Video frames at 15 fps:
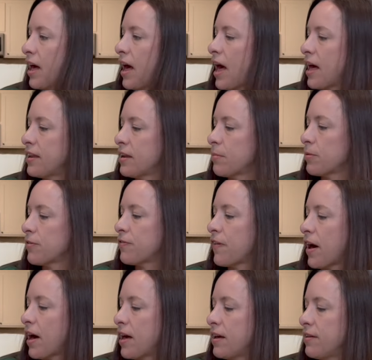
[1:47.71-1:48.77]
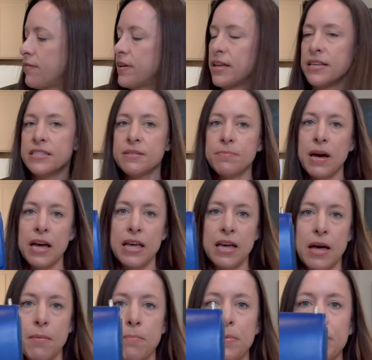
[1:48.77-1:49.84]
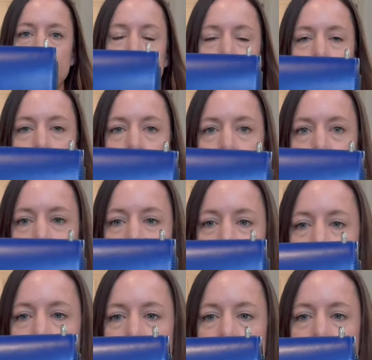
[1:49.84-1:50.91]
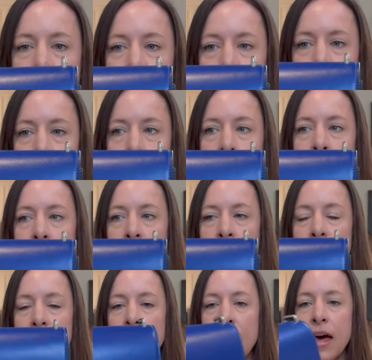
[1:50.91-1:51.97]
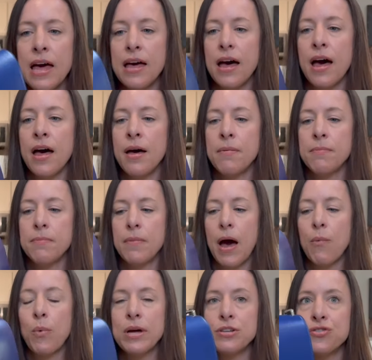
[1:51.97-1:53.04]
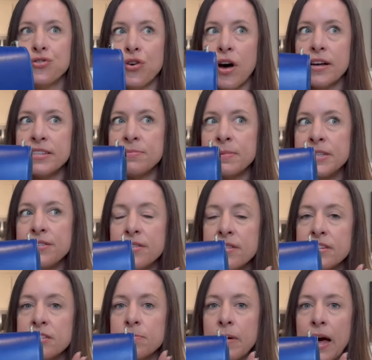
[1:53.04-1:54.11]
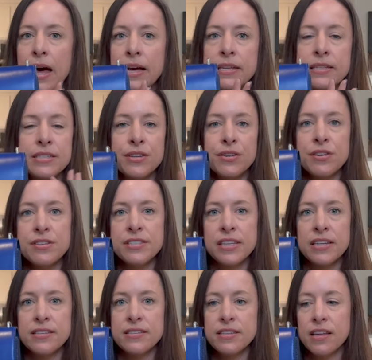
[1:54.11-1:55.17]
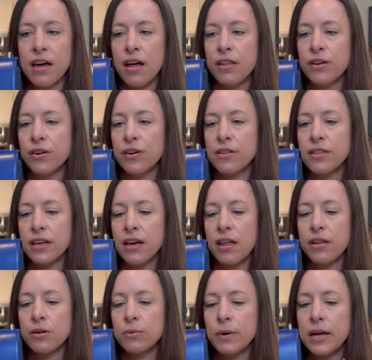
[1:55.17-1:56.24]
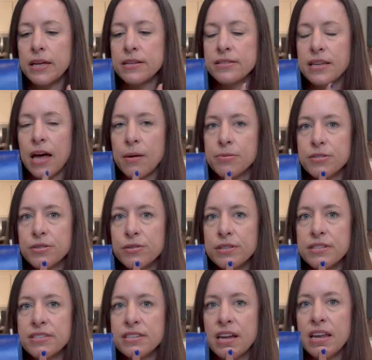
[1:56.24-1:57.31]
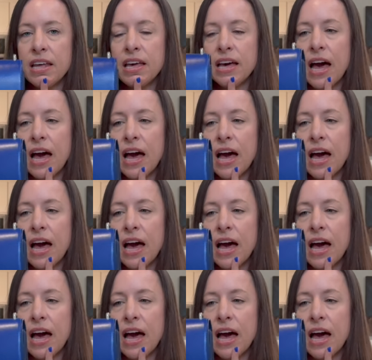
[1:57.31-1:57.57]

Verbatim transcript: At number five is my blue Coach Bandit shoulder bag. Um, what draws me to this bag, seriously, is the color. The colorway is absolutely stunning.